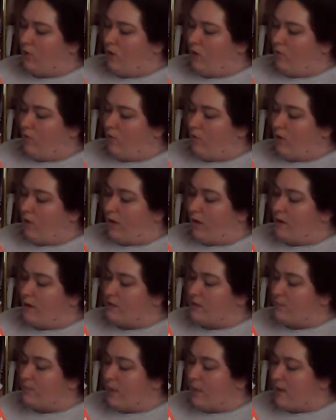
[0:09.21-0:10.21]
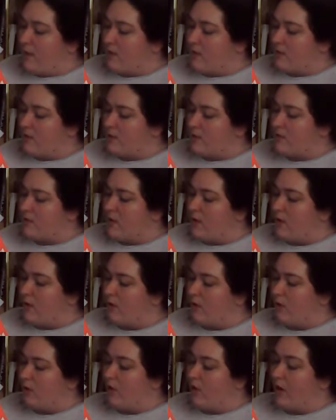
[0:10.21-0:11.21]
For in its pages,
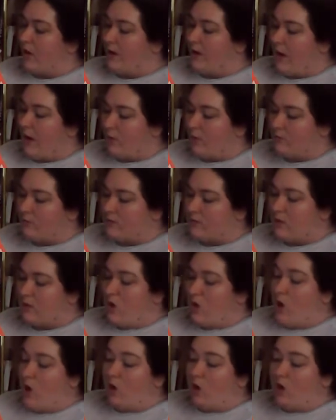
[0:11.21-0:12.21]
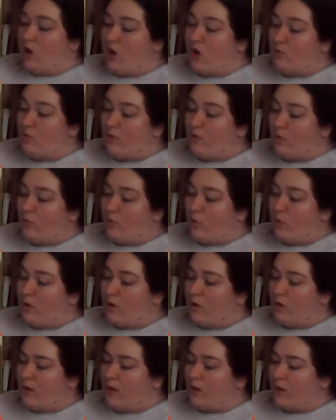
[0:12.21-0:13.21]
Hitler announced, long before he
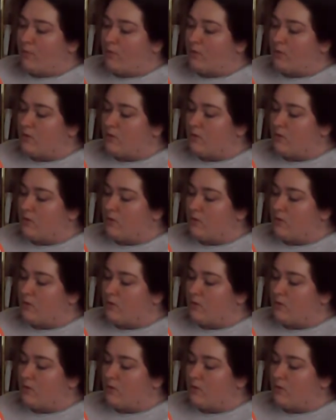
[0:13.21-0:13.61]
came